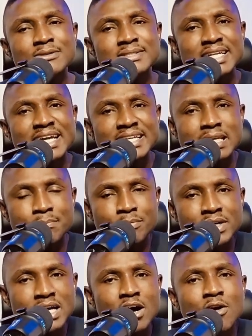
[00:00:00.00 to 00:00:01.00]
saying the
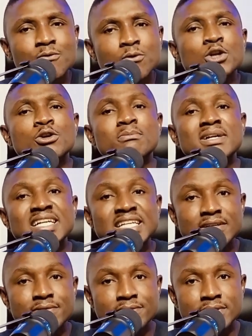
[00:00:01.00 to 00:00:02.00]
prayer of what you
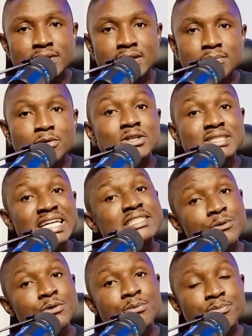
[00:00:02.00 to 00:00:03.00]
believe, because that's
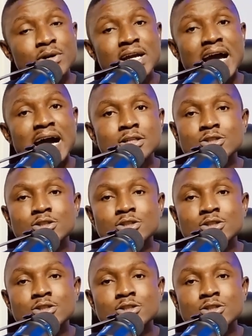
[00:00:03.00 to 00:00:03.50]
the real prayer.